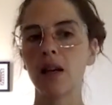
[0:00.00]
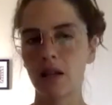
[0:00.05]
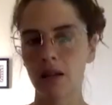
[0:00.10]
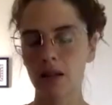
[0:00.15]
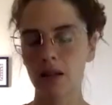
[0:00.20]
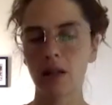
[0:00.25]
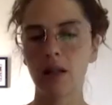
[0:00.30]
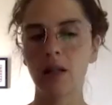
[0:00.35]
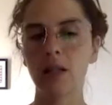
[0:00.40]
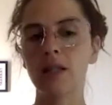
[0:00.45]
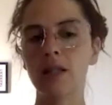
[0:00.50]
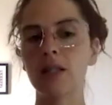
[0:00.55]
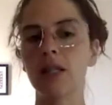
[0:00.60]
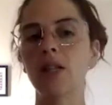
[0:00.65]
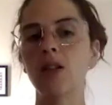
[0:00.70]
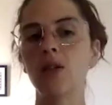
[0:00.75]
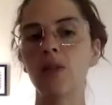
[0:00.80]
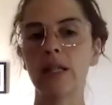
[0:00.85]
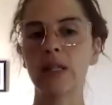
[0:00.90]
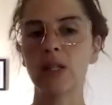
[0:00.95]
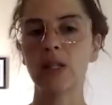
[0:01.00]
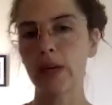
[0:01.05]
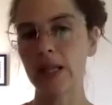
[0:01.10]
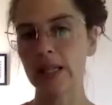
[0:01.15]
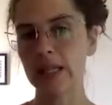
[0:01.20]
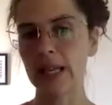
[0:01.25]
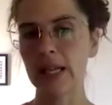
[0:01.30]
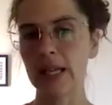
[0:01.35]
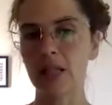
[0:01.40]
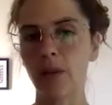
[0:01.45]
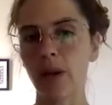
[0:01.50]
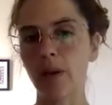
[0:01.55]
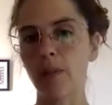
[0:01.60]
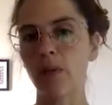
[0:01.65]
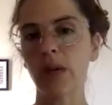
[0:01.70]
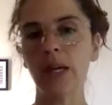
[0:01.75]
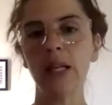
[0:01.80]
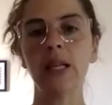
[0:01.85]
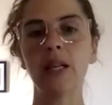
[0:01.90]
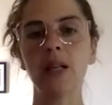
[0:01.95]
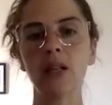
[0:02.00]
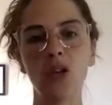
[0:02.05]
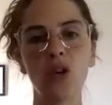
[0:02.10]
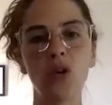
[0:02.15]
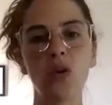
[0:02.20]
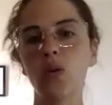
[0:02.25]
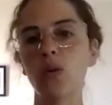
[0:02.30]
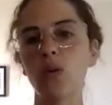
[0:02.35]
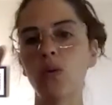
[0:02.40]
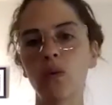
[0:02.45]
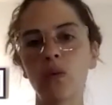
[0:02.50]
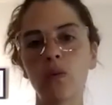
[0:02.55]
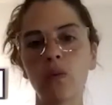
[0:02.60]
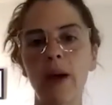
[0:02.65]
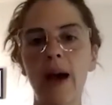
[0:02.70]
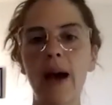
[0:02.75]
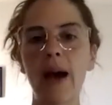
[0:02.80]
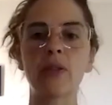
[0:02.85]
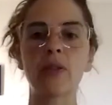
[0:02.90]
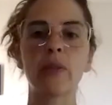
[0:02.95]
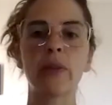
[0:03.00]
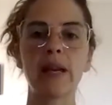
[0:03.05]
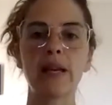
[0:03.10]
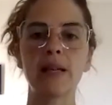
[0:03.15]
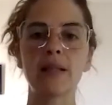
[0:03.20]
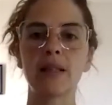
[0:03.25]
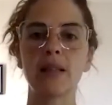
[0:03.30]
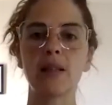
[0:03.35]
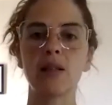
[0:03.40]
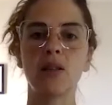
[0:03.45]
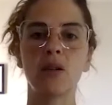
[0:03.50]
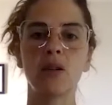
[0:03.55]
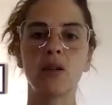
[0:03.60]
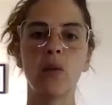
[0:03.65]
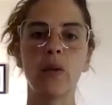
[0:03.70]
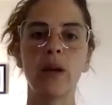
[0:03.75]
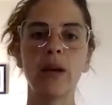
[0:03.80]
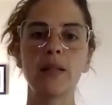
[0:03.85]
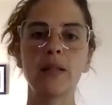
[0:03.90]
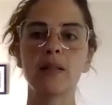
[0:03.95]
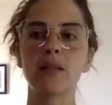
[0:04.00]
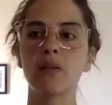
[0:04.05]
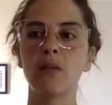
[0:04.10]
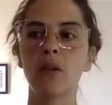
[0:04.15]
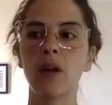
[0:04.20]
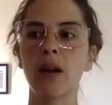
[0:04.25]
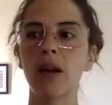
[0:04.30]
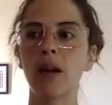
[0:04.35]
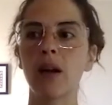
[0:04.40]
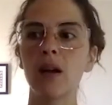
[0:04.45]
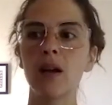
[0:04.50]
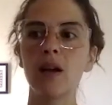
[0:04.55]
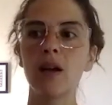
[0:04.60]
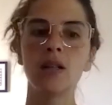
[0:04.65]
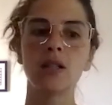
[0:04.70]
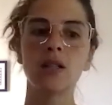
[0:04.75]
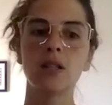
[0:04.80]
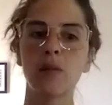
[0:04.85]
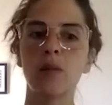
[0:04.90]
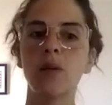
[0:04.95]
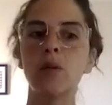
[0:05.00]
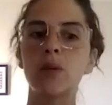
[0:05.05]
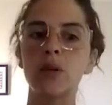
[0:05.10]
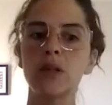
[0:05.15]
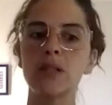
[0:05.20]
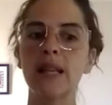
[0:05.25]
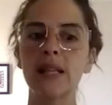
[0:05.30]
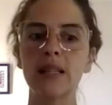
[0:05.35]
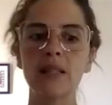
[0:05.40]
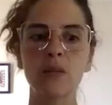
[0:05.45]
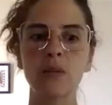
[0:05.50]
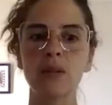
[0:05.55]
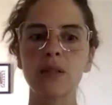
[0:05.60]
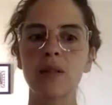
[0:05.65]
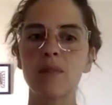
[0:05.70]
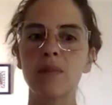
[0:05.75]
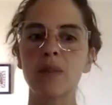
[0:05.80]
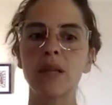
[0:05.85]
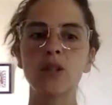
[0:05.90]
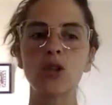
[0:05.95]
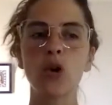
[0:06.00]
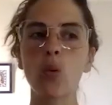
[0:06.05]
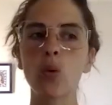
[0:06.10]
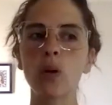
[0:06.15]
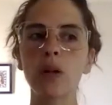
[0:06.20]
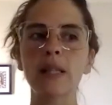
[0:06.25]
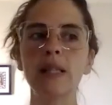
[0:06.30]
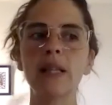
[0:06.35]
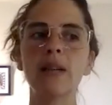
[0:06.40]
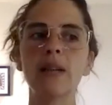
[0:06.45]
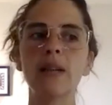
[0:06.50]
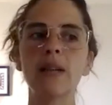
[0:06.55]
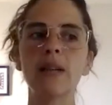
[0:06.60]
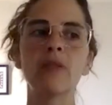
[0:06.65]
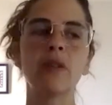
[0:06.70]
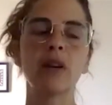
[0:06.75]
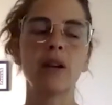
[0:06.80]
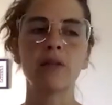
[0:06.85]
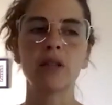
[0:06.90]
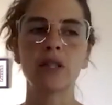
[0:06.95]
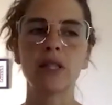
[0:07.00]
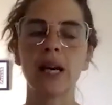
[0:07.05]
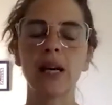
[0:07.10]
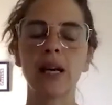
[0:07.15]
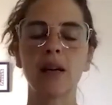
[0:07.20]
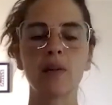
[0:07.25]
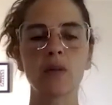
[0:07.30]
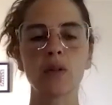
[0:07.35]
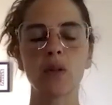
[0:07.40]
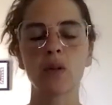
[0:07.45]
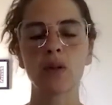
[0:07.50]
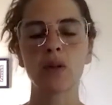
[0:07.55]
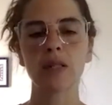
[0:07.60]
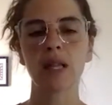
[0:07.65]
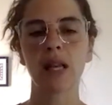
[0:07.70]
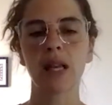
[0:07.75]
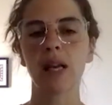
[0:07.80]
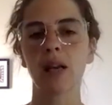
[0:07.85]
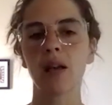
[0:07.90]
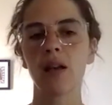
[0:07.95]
continuing to engage my brain in new pathways and new ways of like, someone presents with something totally different every time. So it's like